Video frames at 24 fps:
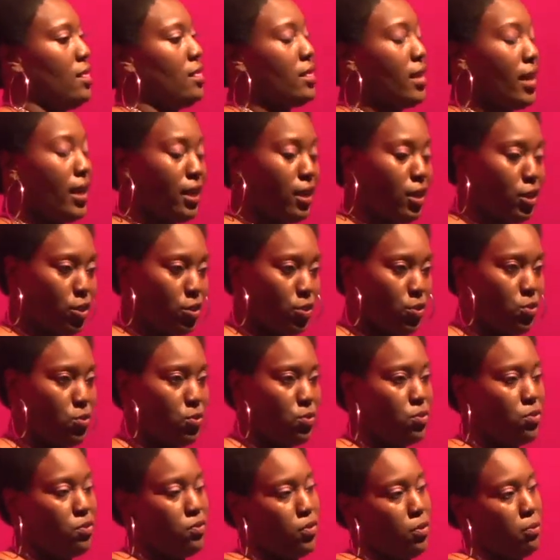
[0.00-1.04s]
Thank
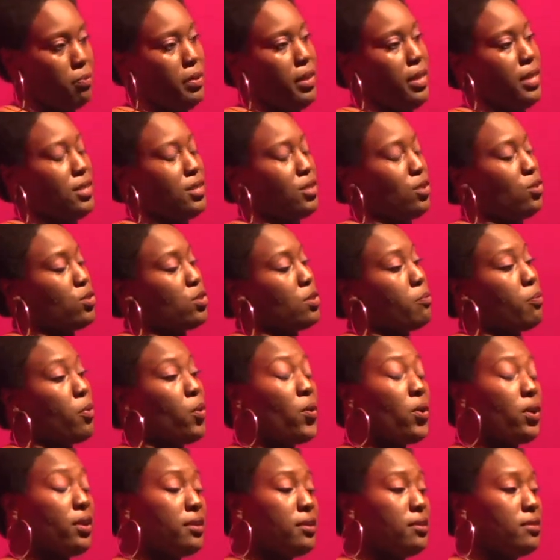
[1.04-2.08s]
you for being so
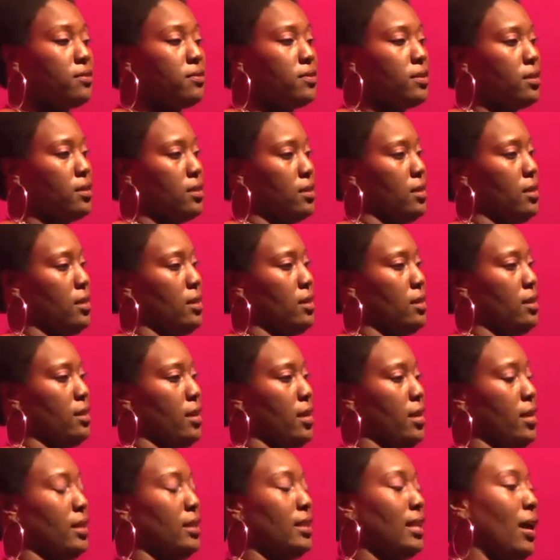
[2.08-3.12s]
supportive
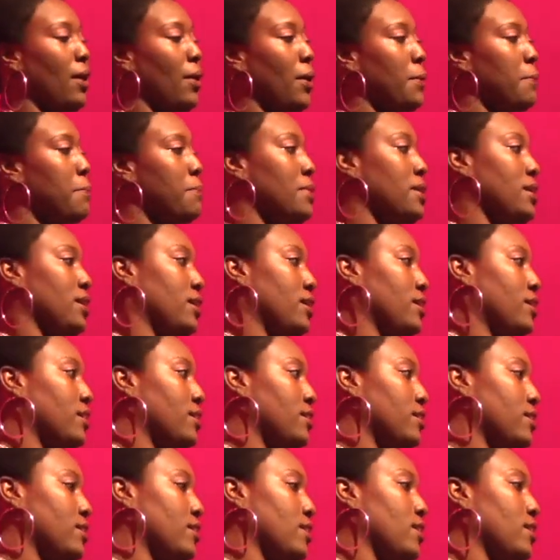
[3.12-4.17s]
and allowing me
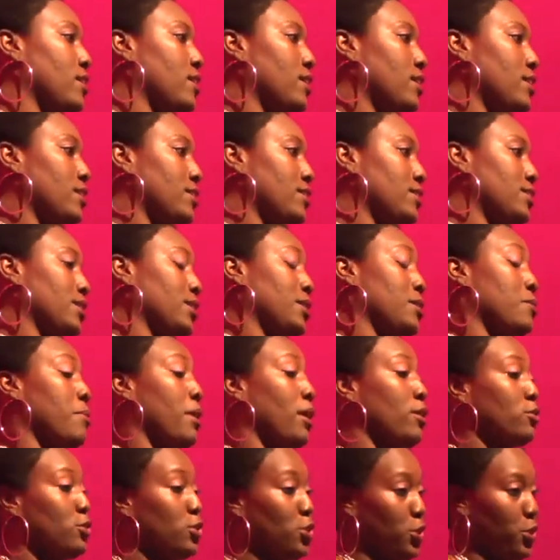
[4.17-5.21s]
to come
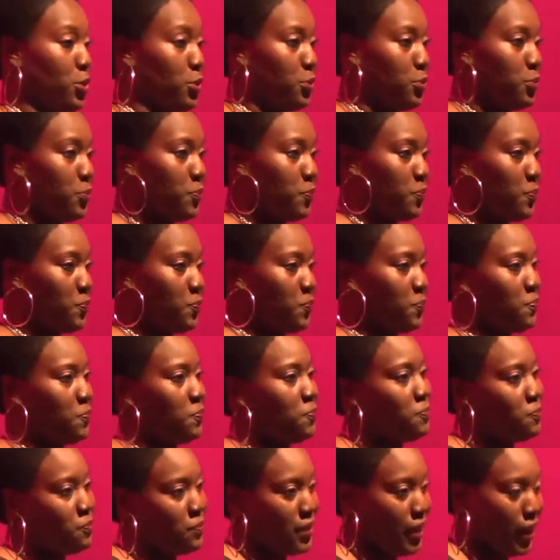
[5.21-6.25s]
out to you.
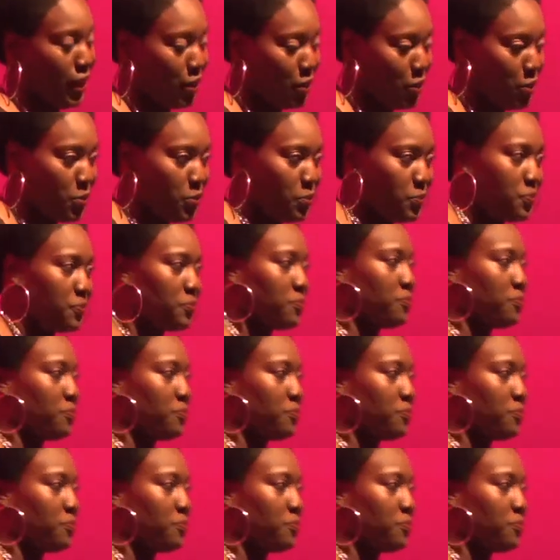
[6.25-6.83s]
Thank you.